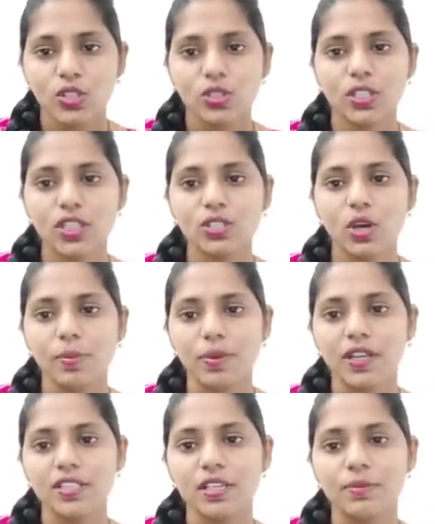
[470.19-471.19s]
So this
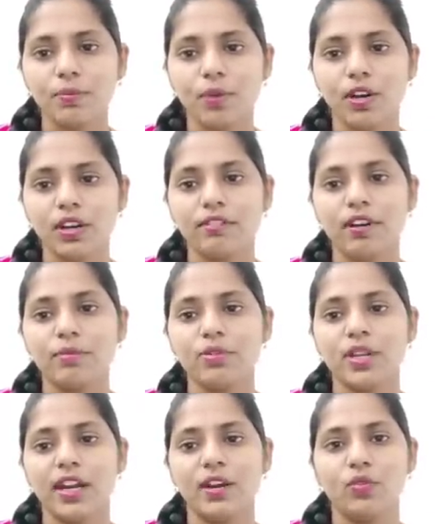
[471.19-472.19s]
topic is important from
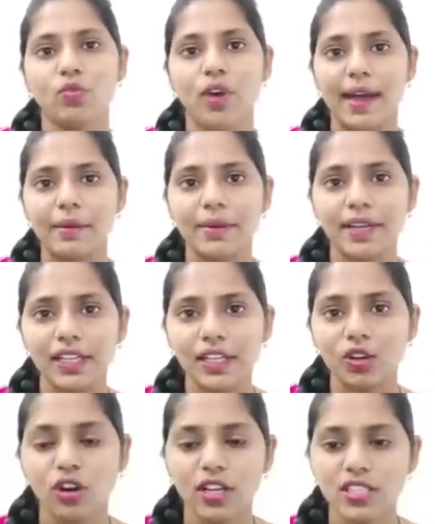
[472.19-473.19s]
your environment and
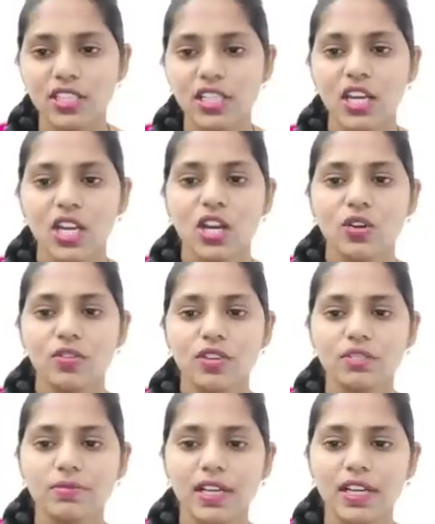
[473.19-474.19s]
ecology
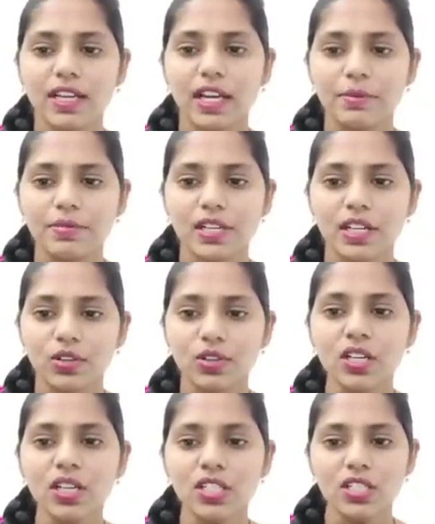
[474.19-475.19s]
which mainly comes under
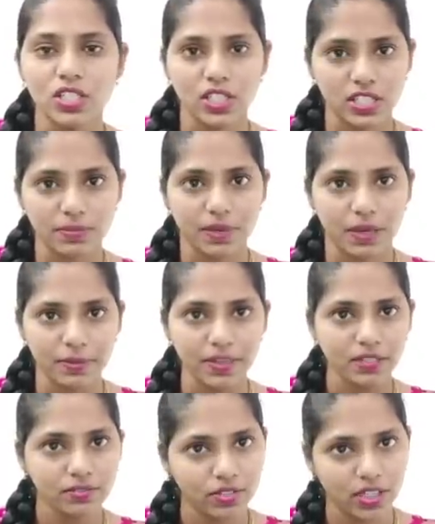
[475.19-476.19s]
your GS
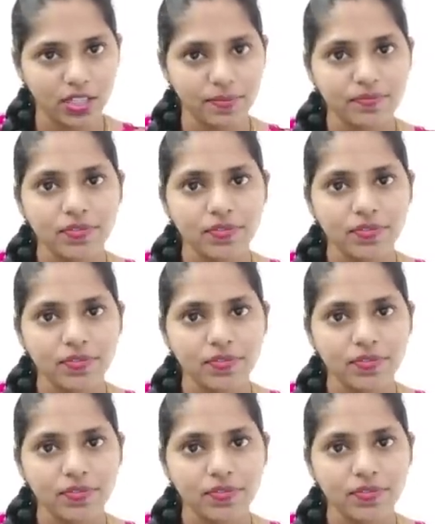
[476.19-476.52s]
paper 3.